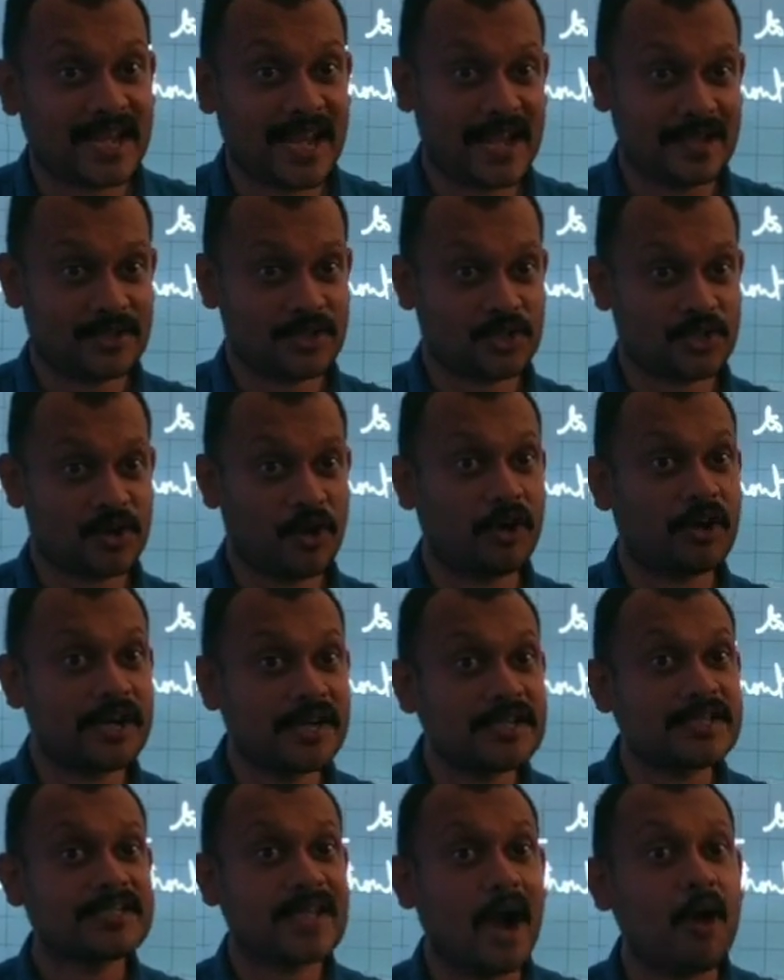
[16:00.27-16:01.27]
catch, or
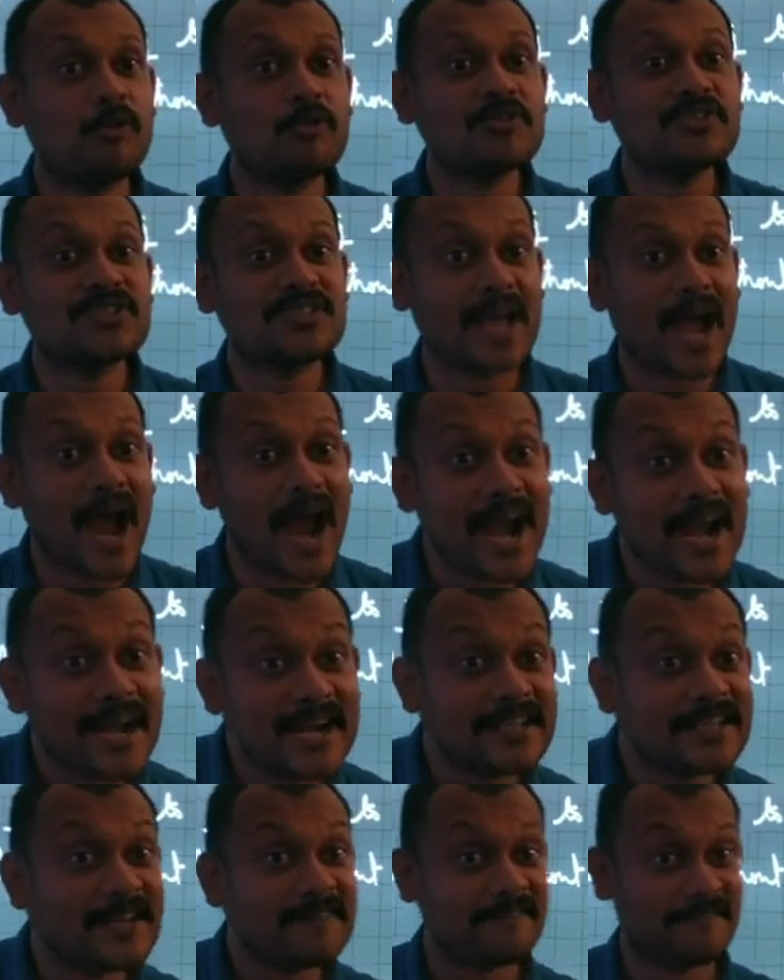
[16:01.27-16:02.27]
it is
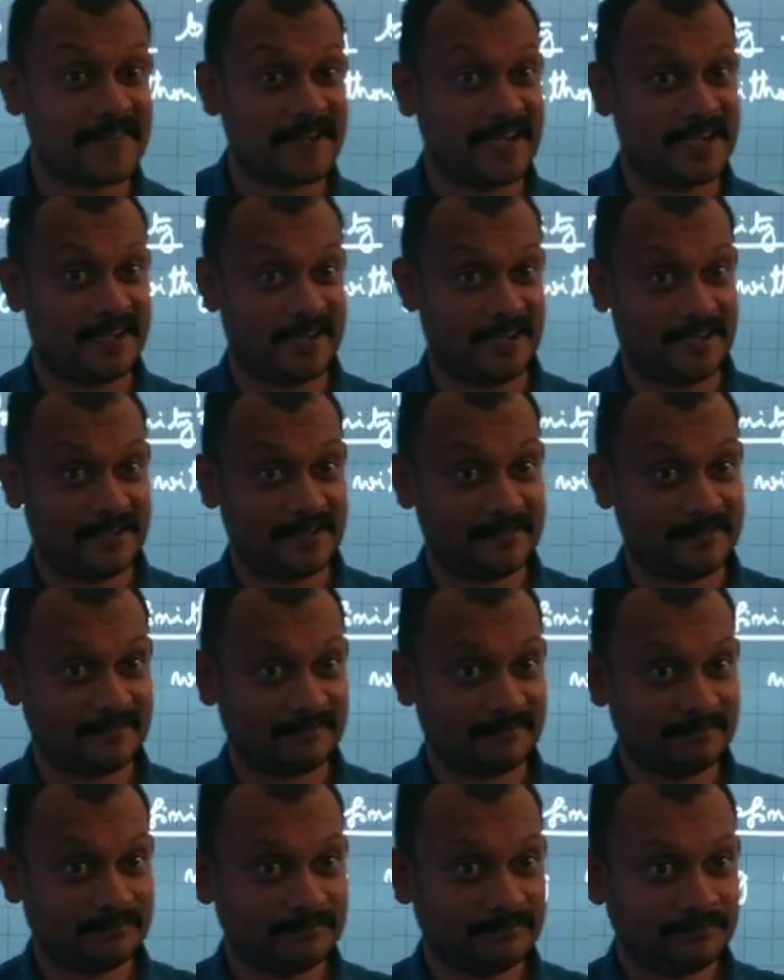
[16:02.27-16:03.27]
outside the field.
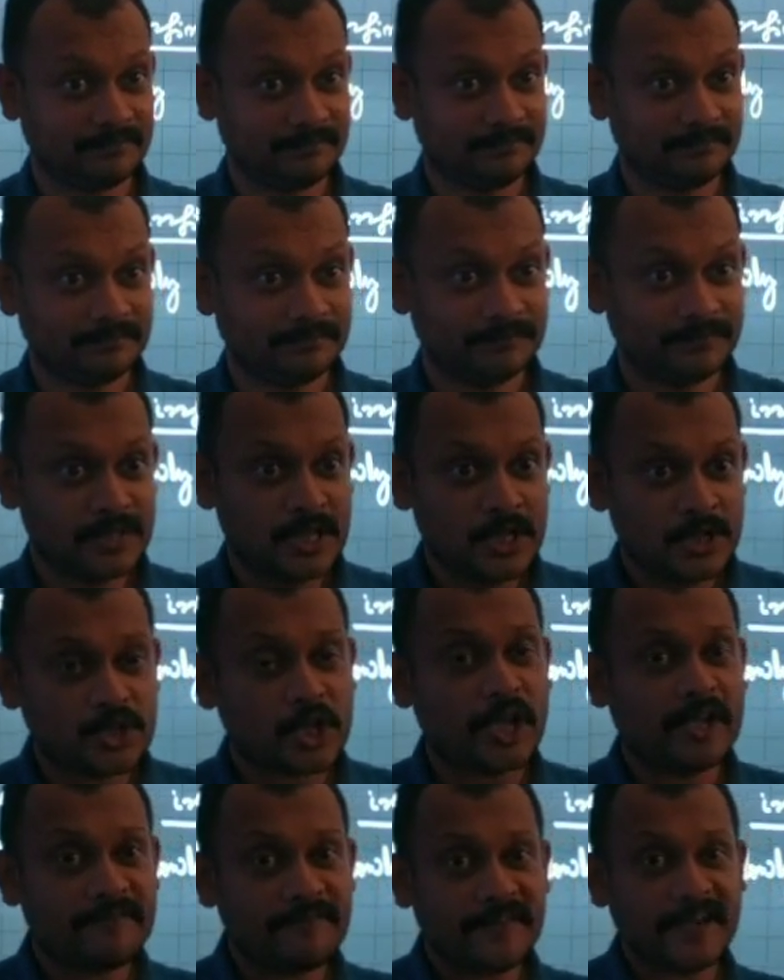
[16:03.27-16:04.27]

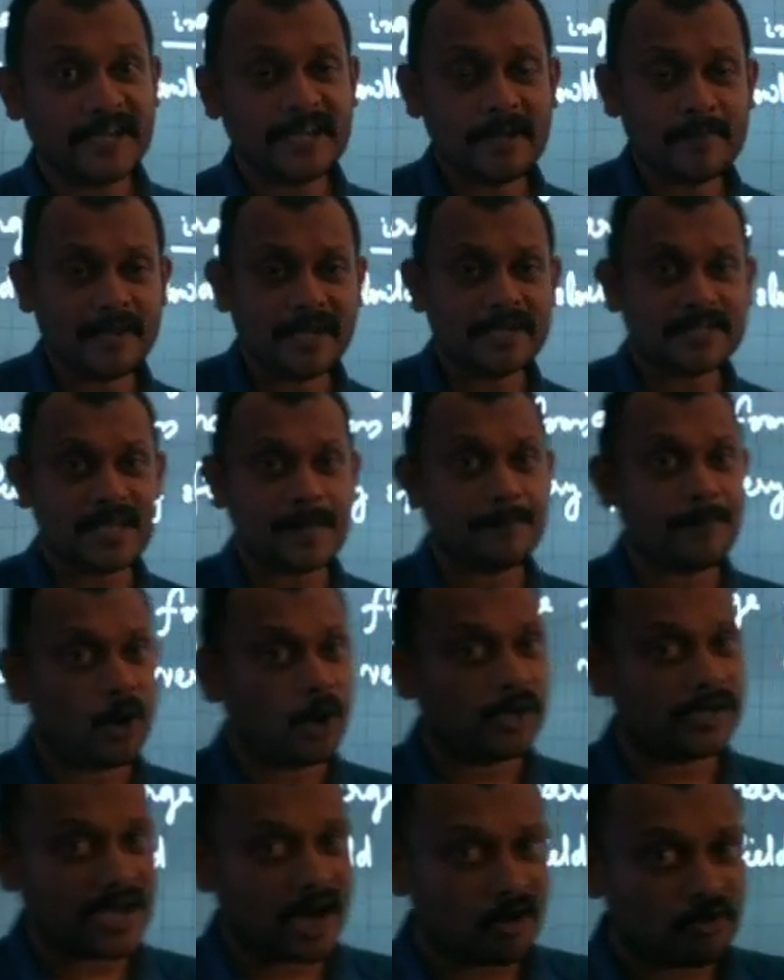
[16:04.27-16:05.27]
So infinity means a
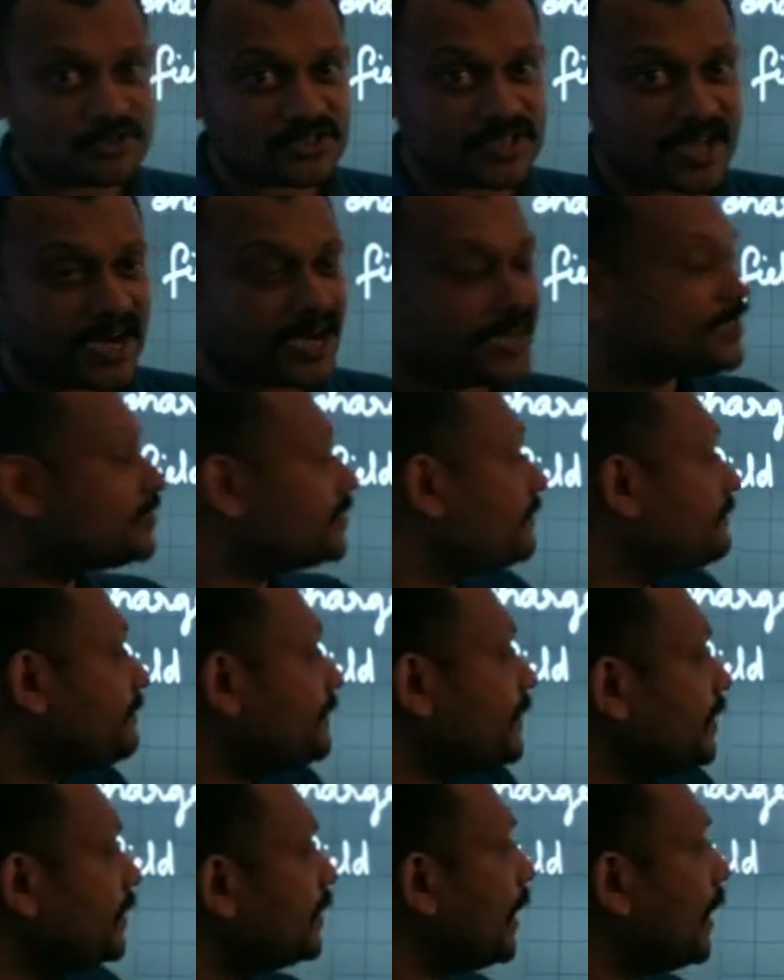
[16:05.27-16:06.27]
point outside the
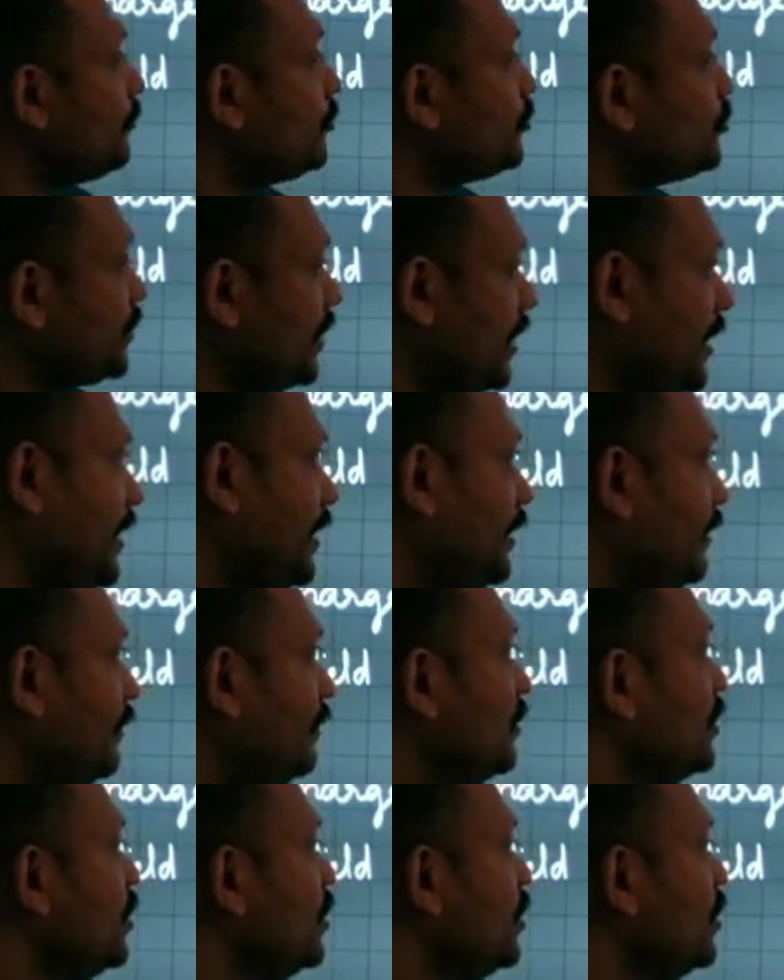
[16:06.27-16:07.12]
field, I will say.